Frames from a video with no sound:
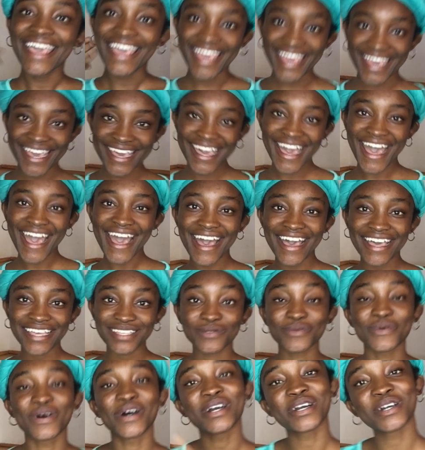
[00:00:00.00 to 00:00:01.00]
Hey
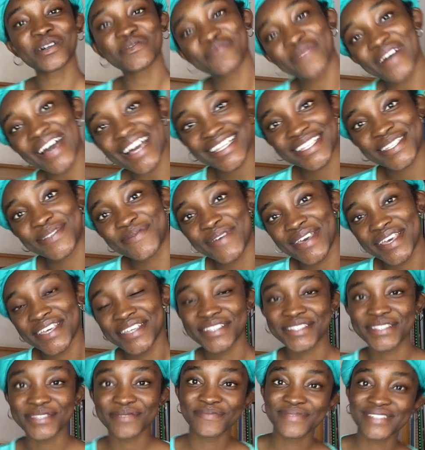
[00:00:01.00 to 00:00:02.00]
guys, welcome back to my
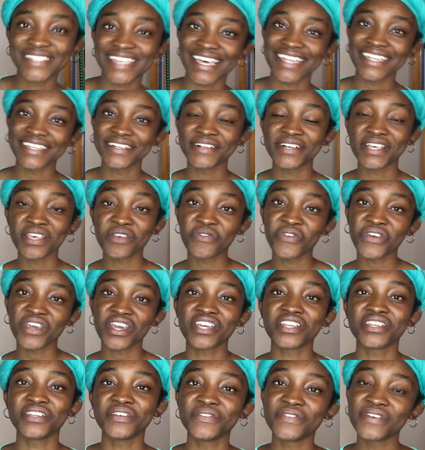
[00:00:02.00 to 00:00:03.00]
YouTube channel. If
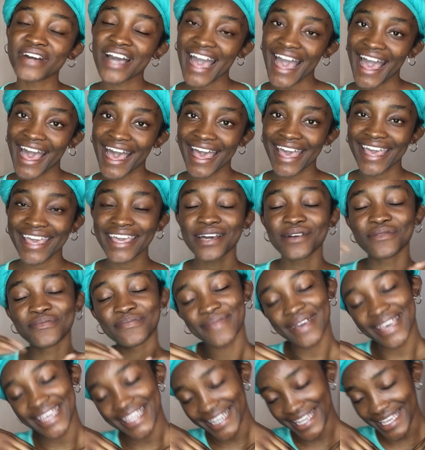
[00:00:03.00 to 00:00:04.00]
you're new, hi,
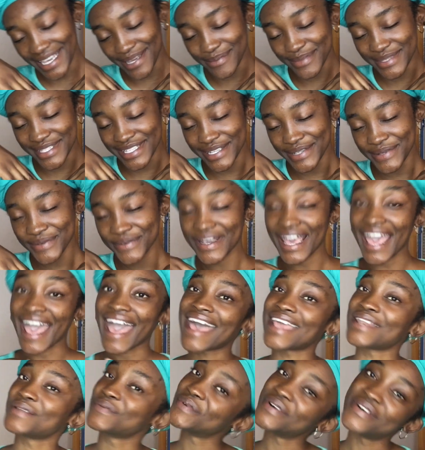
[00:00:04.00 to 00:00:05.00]
my name's Lu
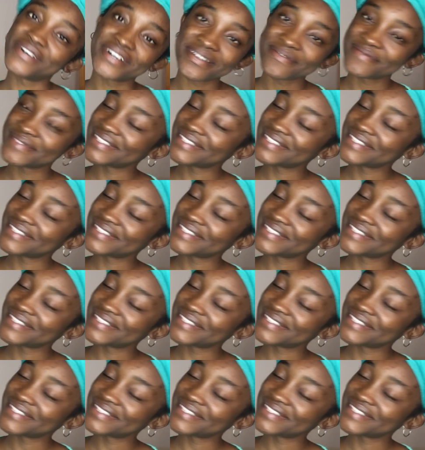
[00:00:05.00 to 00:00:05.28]
and welcome